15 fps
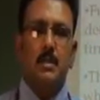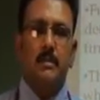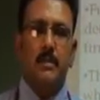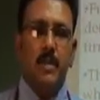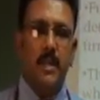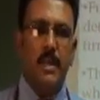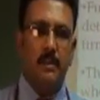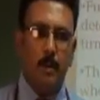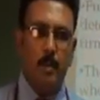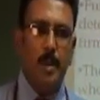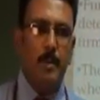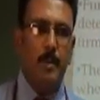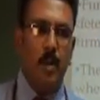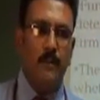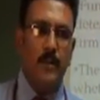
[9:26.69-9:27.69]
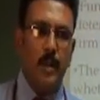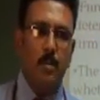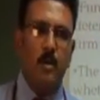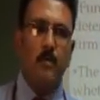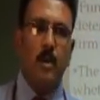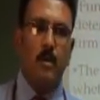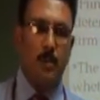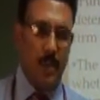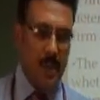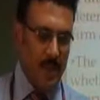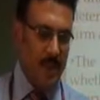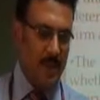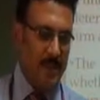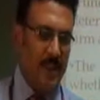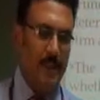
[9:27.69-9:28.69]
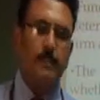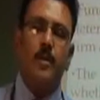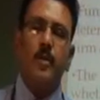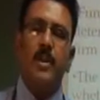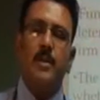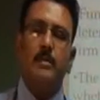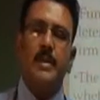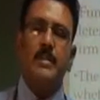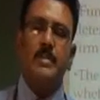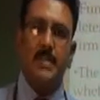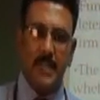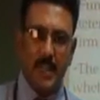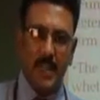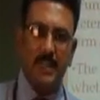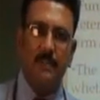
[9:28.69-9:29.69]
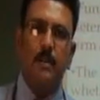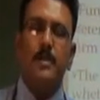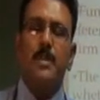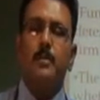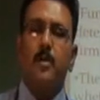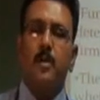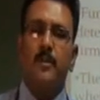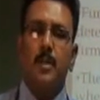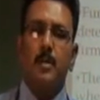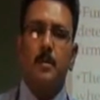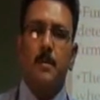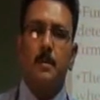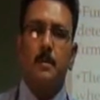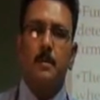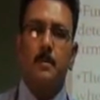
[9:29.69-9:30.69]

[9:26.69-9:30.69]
Whether it will be profitable for buying the same product means certainly it will be the profitable.